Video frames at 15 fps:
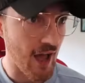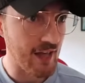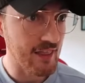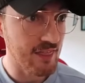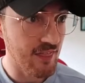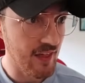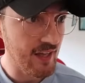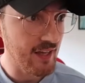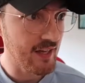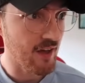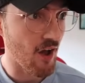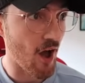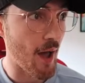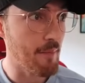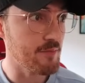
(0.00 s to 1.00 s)
I
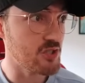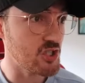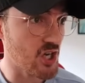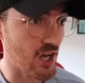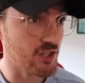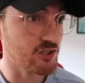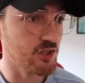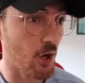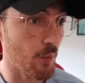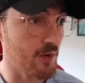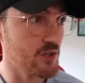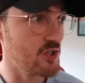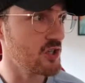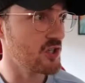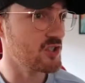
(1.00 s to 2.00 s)
think I'm just
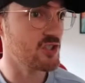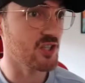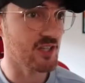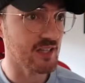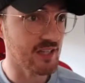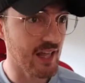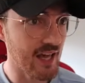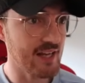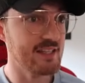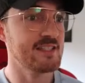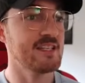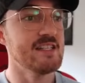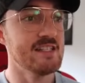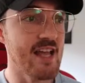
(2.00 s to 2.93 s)
going to select